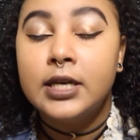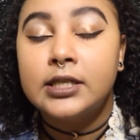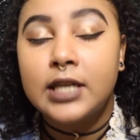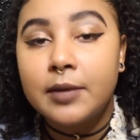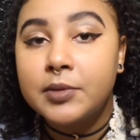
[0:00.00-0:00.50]

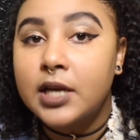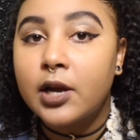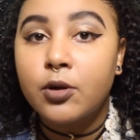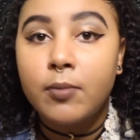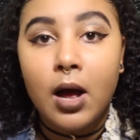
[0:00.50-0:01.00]
Same as
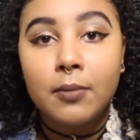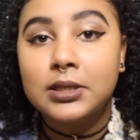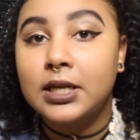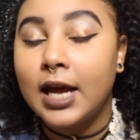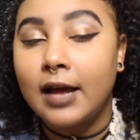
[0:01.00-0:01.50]
how your mom
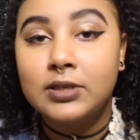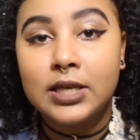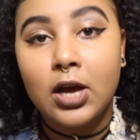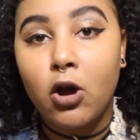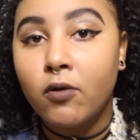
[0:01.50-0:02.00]
is gonna have
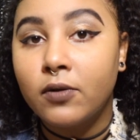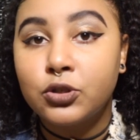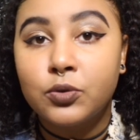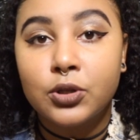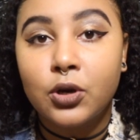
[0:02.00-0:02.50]
to get over
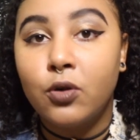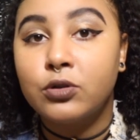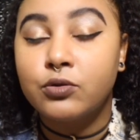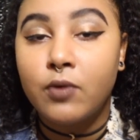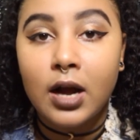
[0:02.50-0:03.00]
doing the
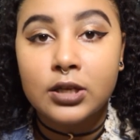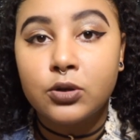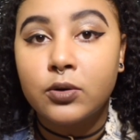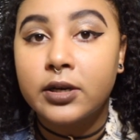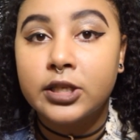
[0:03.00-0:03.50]
whole
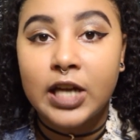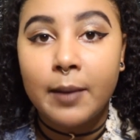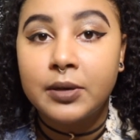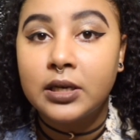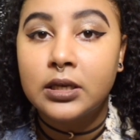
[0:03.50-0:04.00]
derogatory
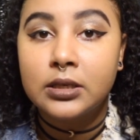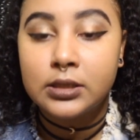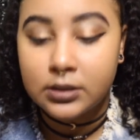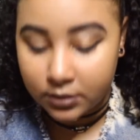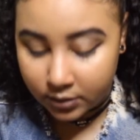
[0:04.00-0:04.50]

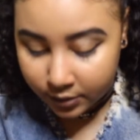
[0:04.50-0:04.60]
Japanese